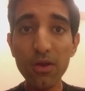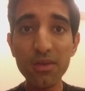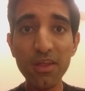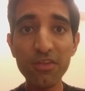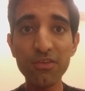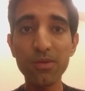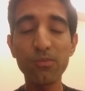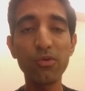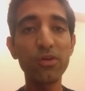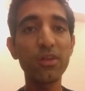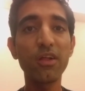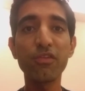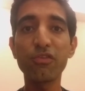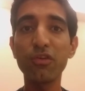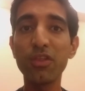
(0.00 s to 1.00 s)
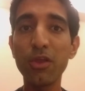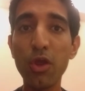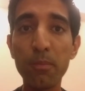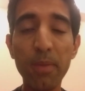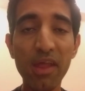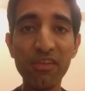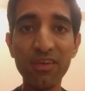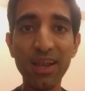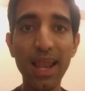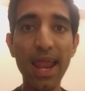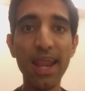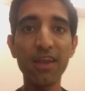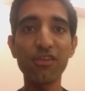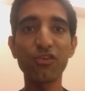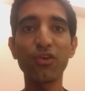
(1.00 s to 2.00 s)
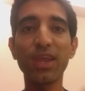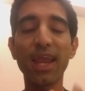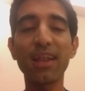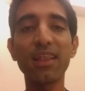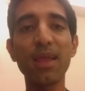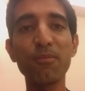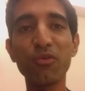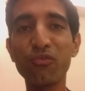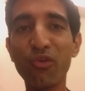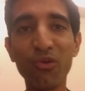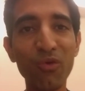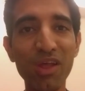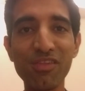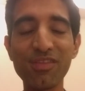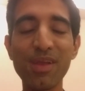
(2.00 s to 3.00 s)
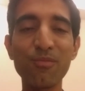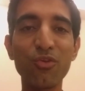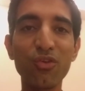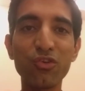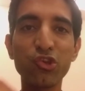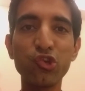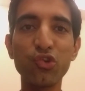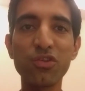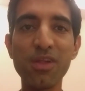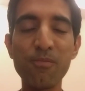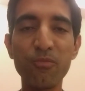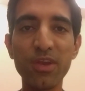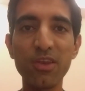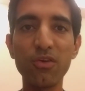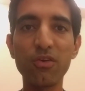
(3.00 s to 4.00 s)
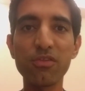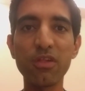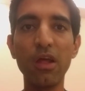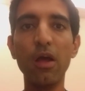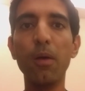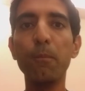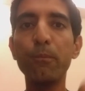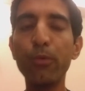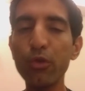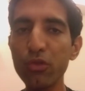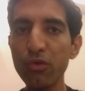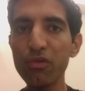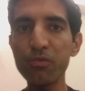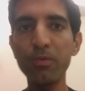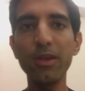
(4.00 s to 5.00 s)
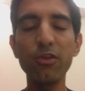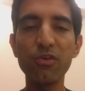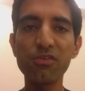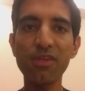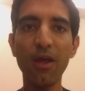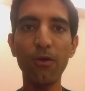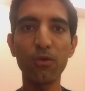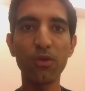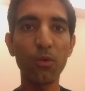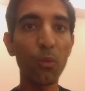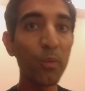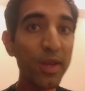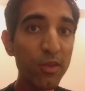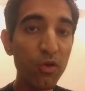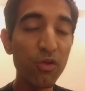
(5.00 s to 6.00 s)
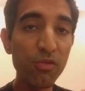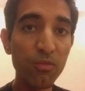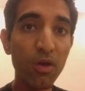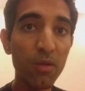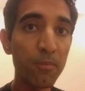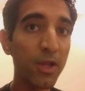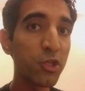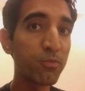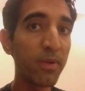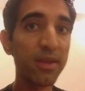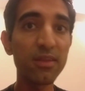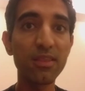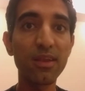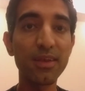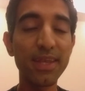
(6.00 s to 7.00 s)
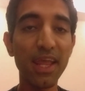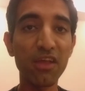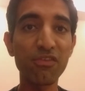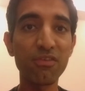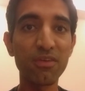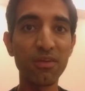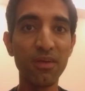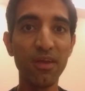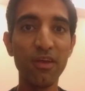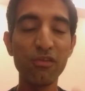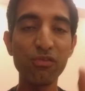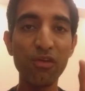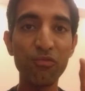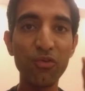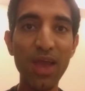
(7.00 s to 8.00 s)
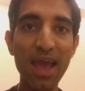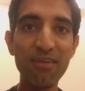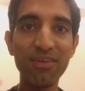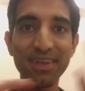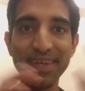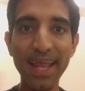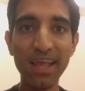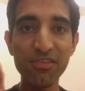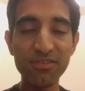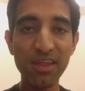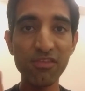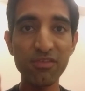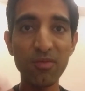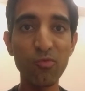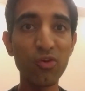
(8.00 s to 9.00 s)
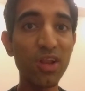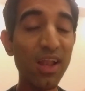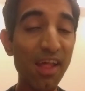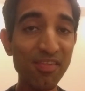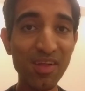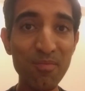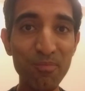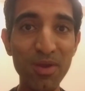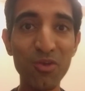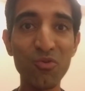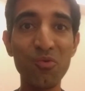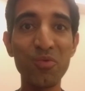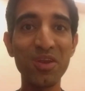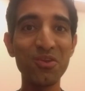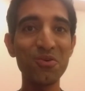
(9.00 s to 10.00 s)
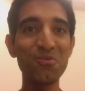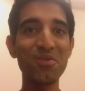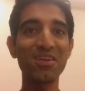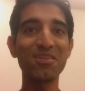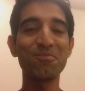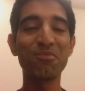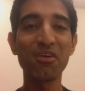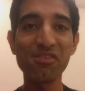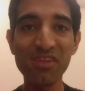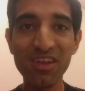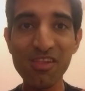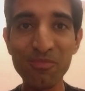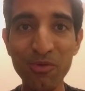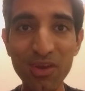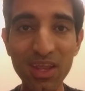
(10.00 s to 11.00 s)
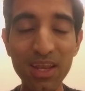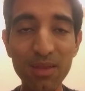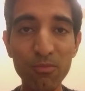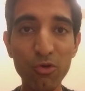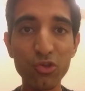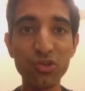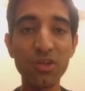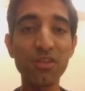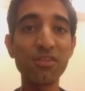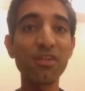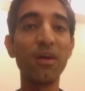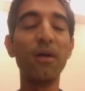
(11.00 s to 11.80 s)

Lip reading: testimonials. So they're your best clients, you get them, you request them, shoot some videos, put those videos out. Videos work much better than text. So if you have a text testimonial as compared to a video where the person is putting in emotions,